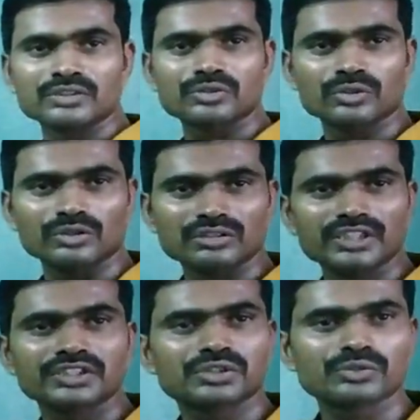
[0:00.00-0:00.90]
So
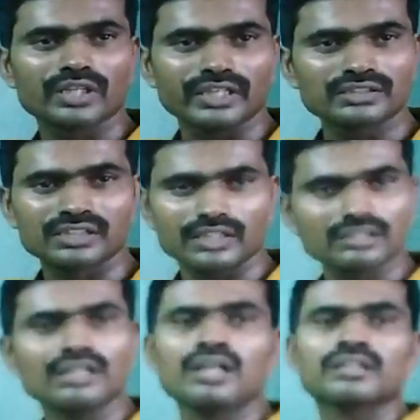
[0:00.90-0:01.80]
these 2 lines
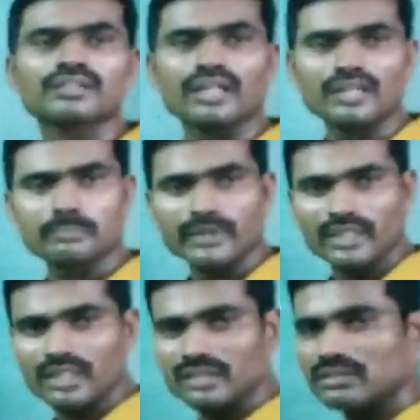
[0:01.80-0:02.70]
are not
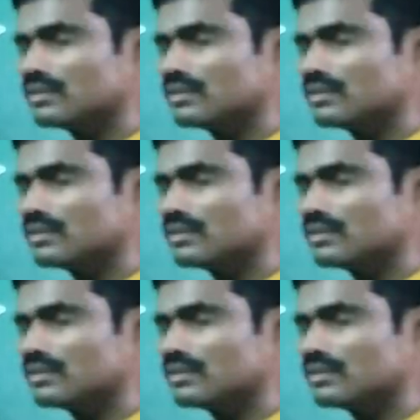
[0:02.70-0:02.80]
parallel.